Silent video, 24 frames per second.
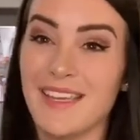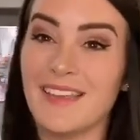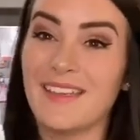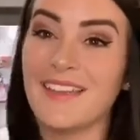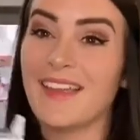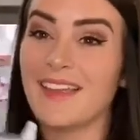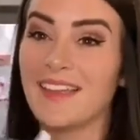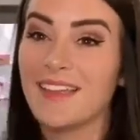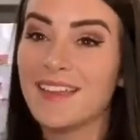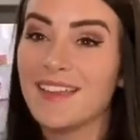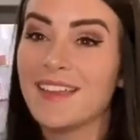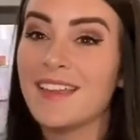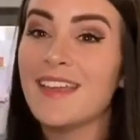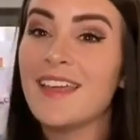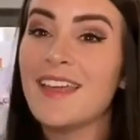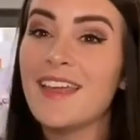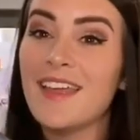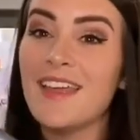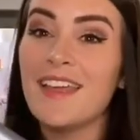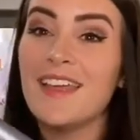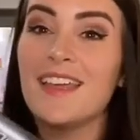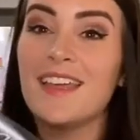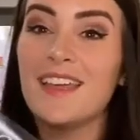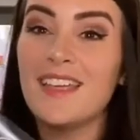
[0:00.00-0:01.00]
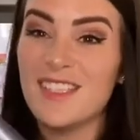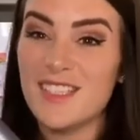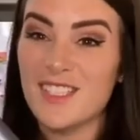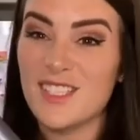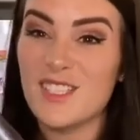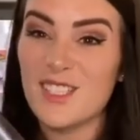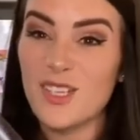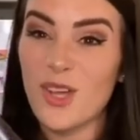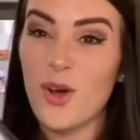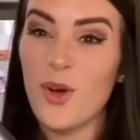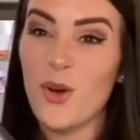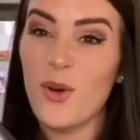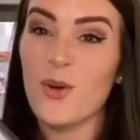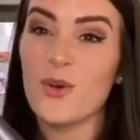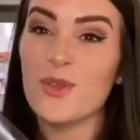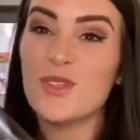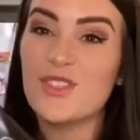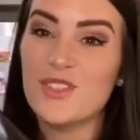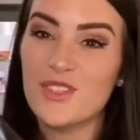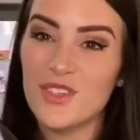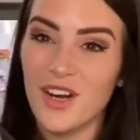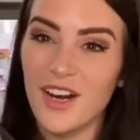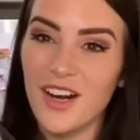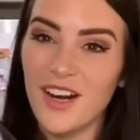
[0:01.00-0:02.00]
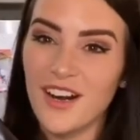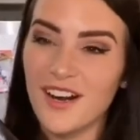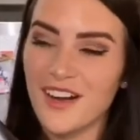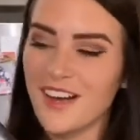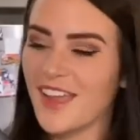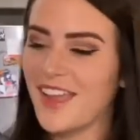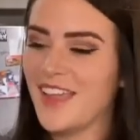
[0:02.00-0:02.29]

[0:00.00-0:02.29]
Like, it's so strong